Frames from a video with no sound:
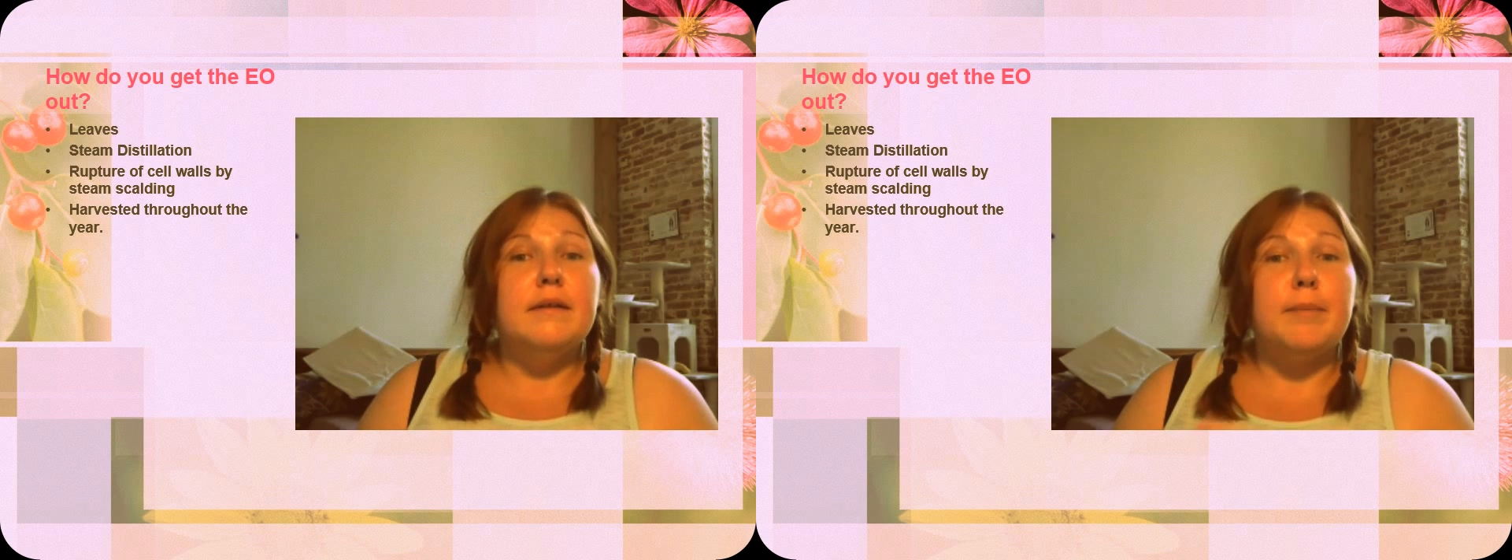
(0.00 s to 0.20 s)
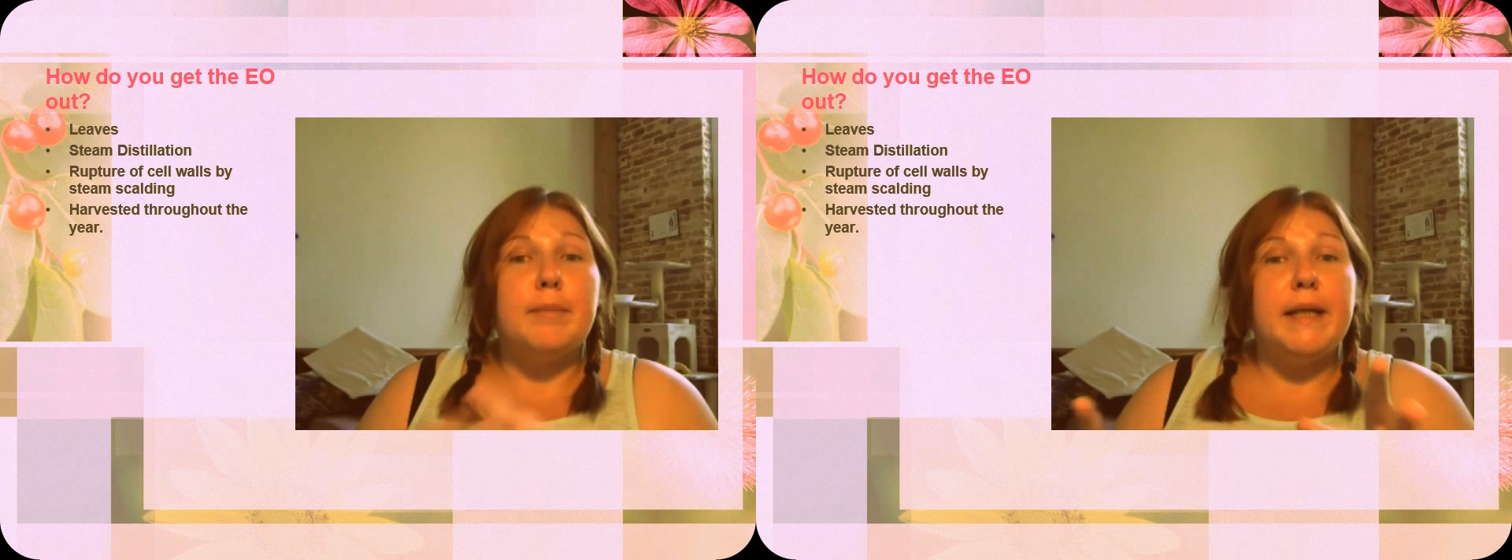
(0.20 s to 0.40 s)

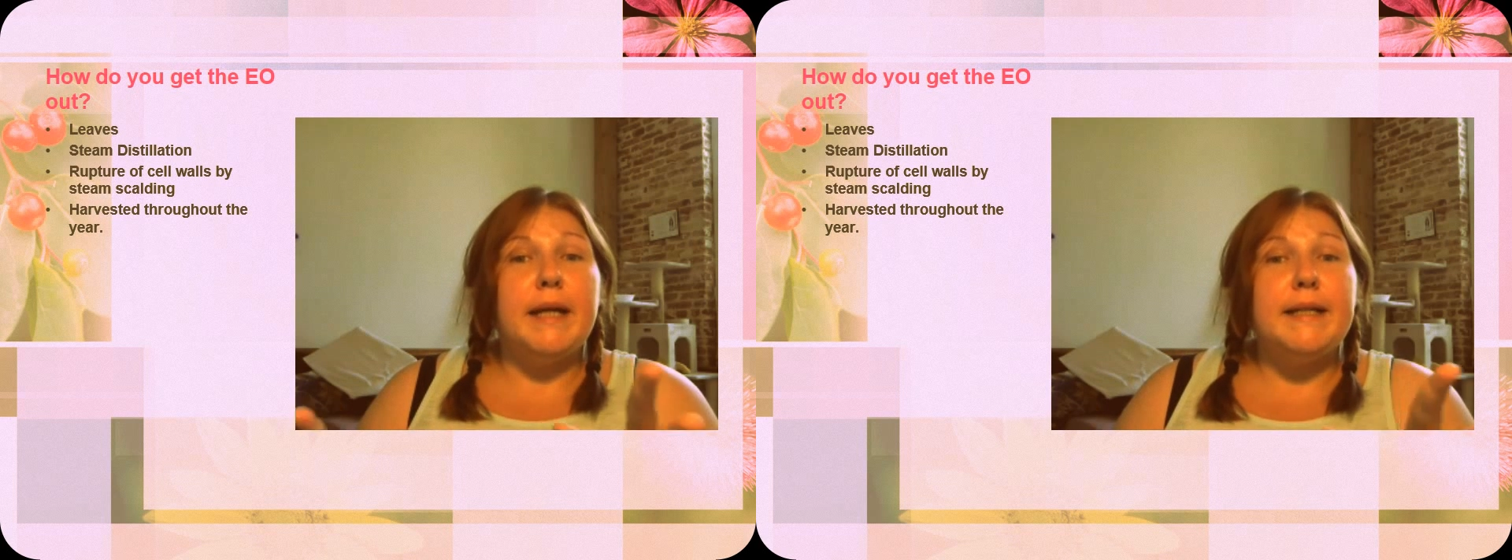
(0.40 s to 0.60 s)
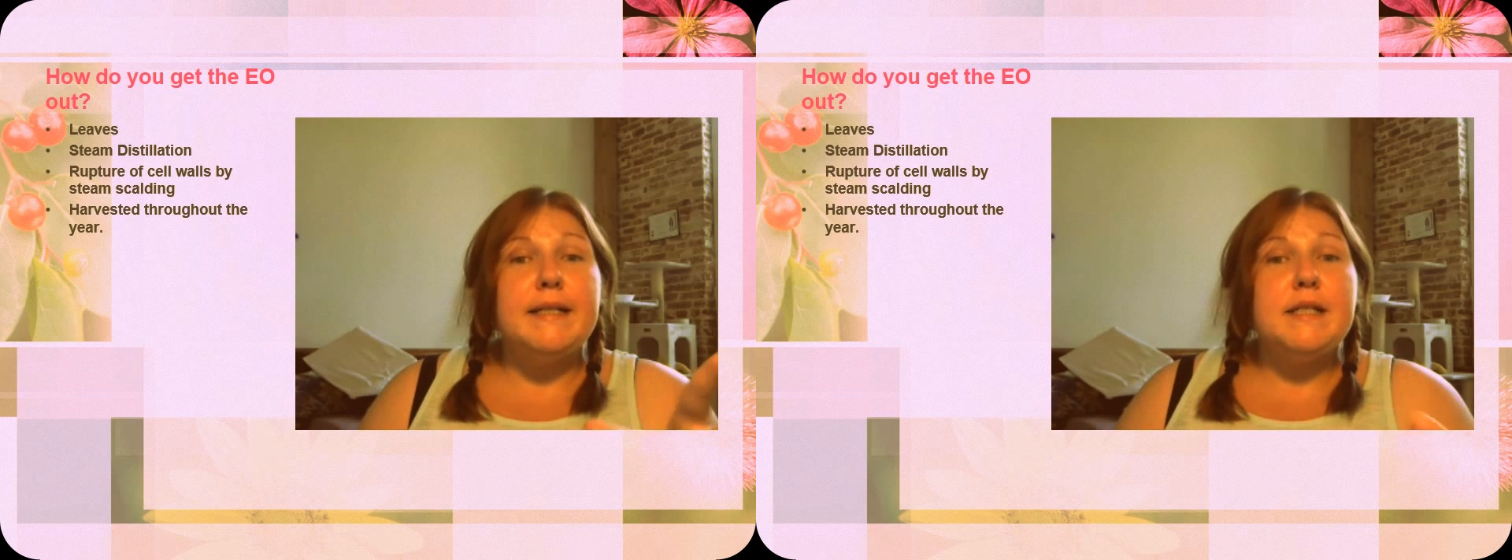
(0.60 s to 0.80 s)
The
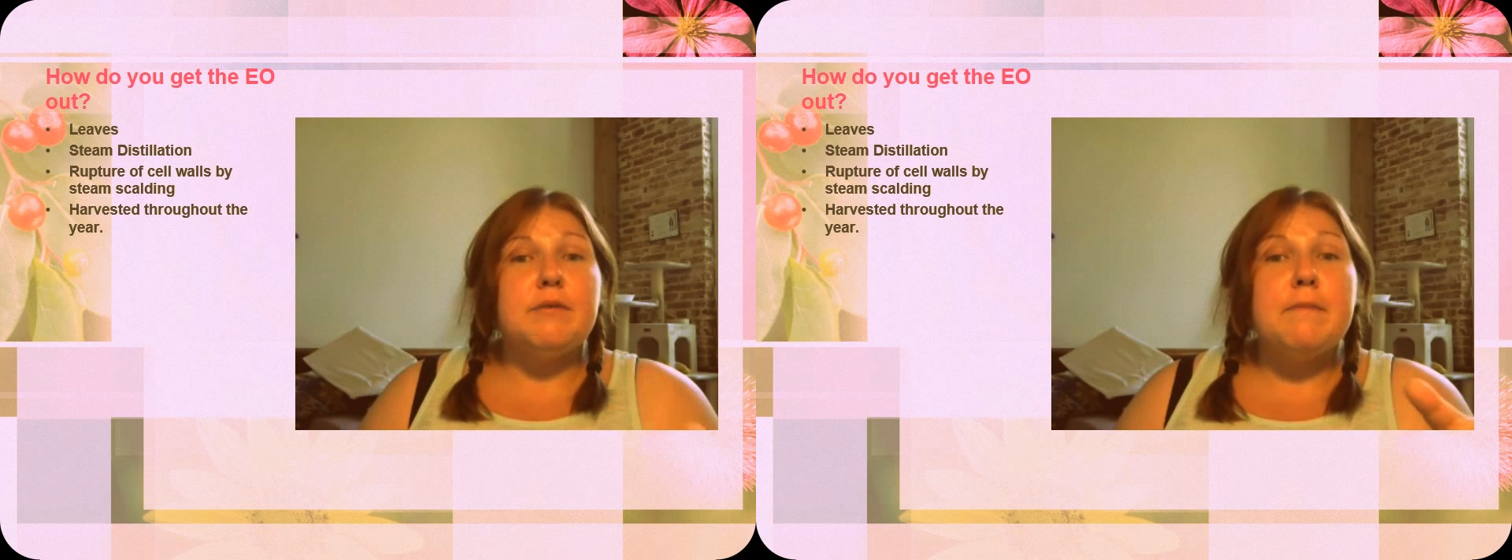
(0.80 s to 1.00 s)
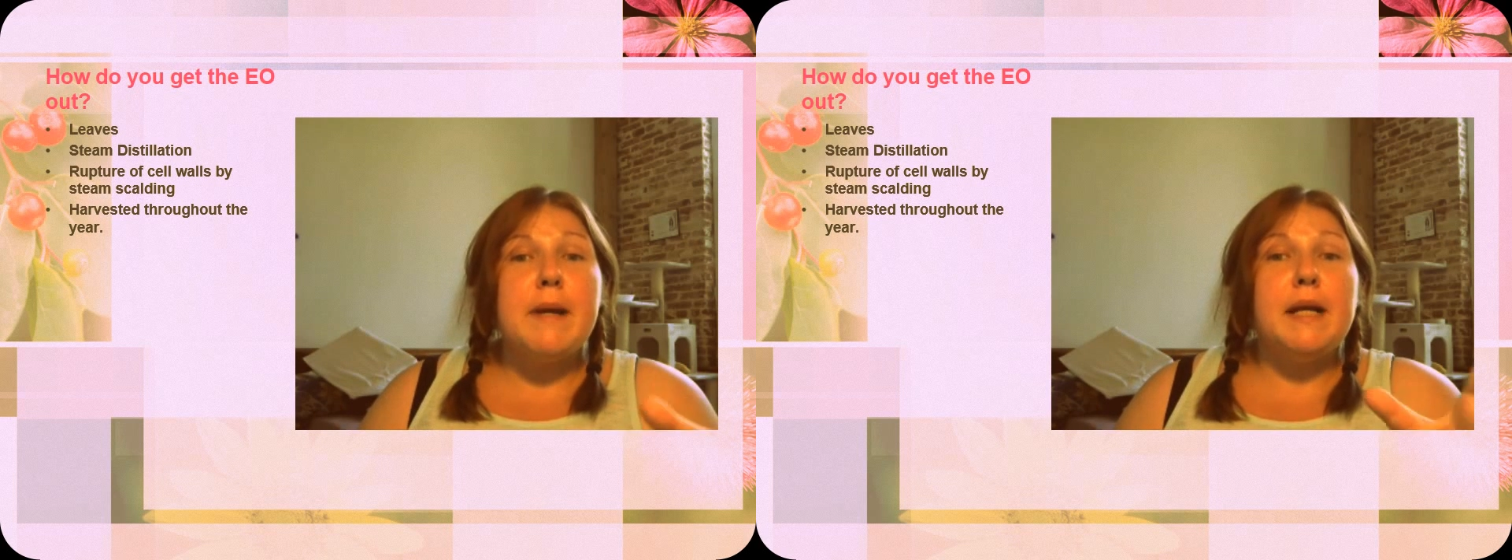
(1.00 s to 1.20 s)
plant needs to
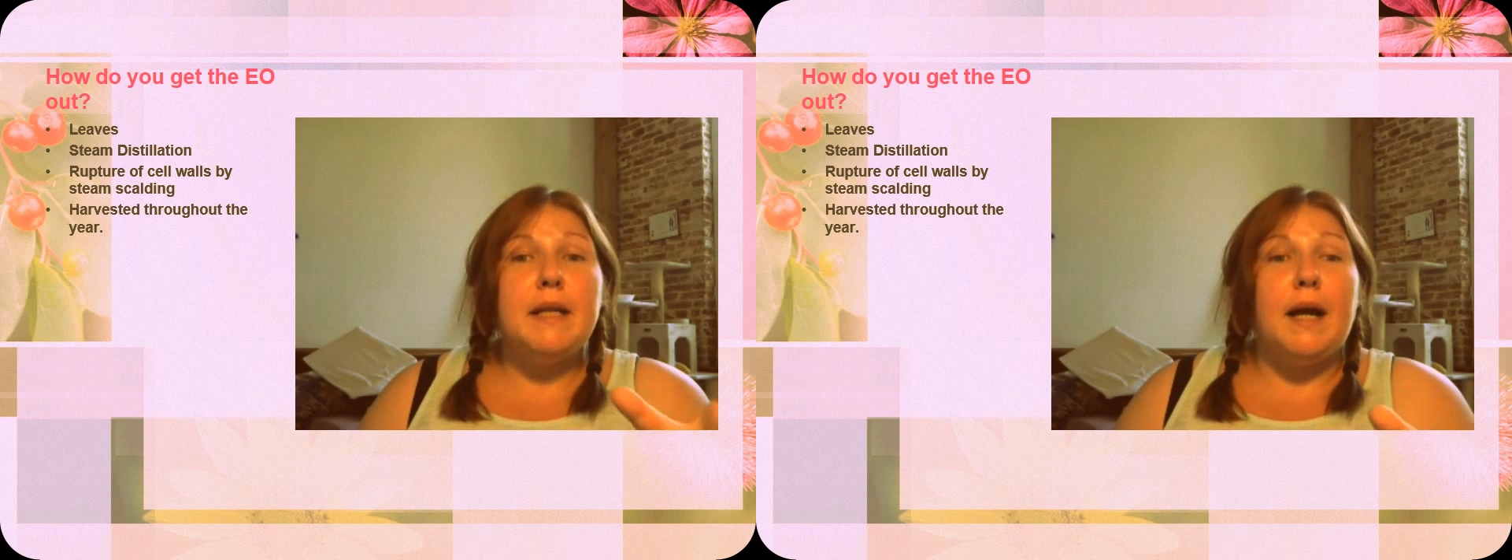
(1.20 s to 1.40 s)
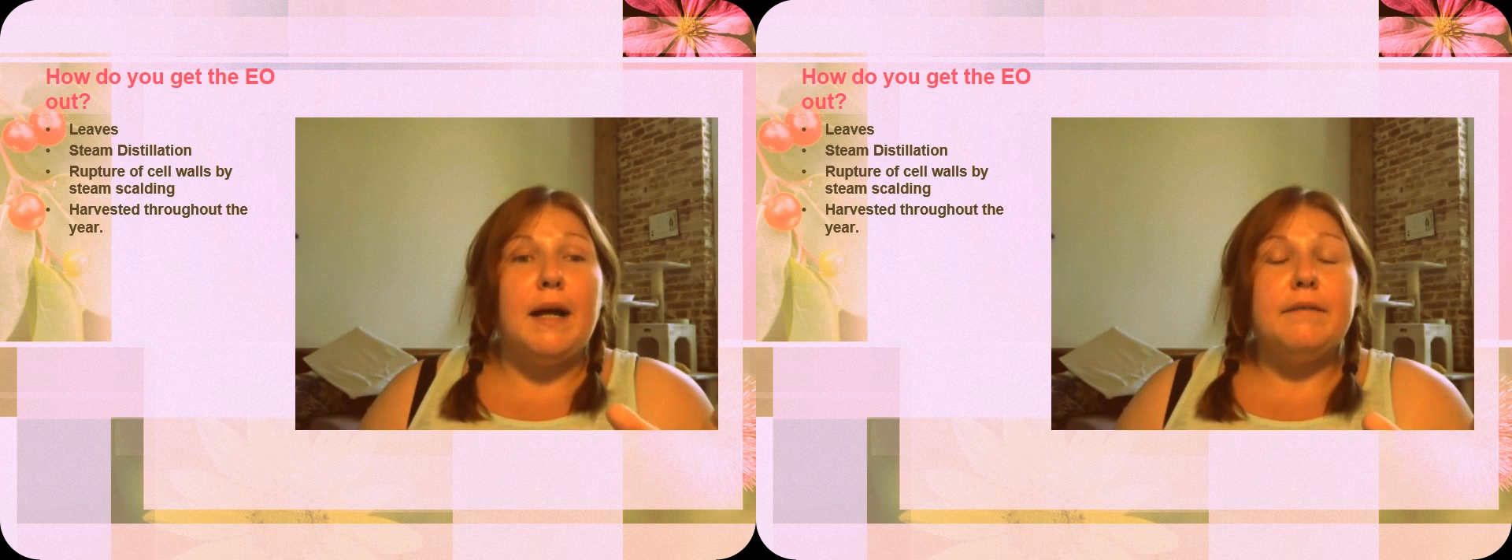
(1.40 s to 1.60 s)
remain
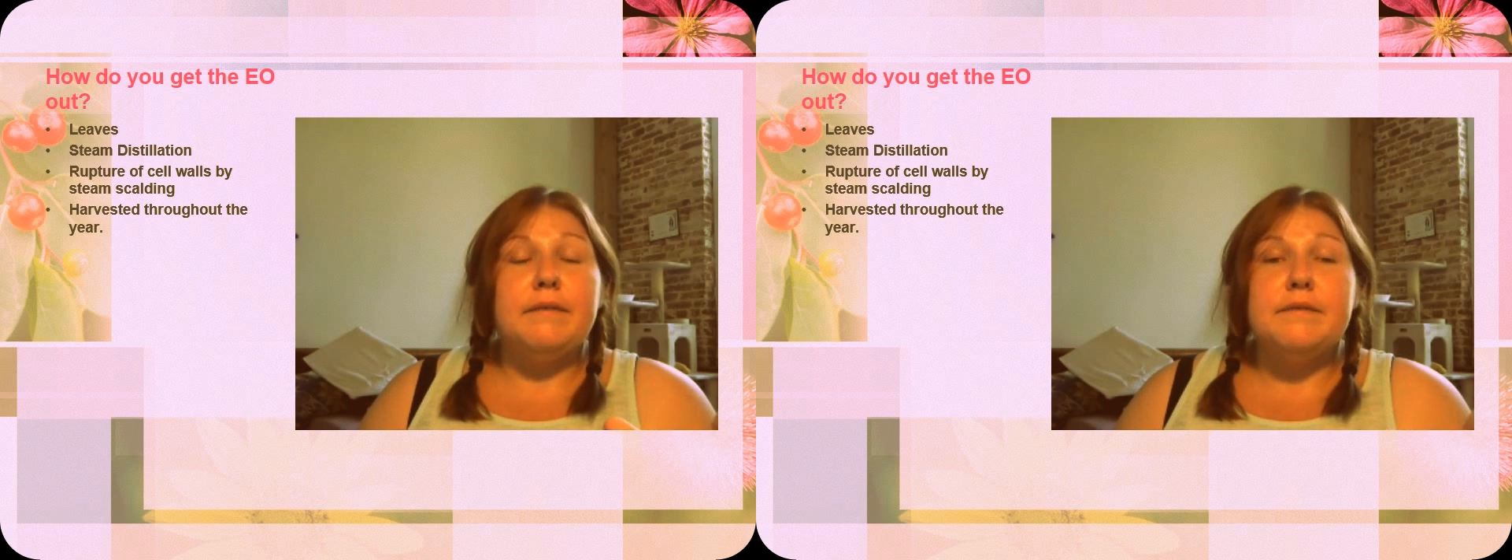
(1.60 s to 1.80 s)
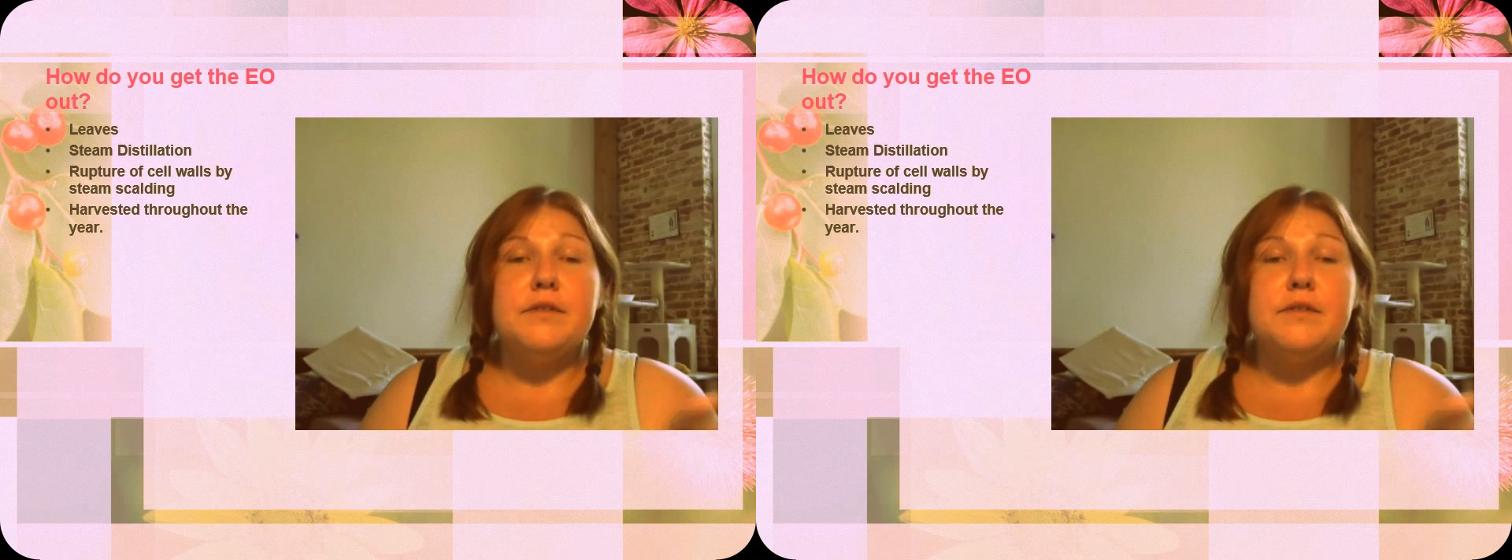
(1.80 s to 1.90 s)
alive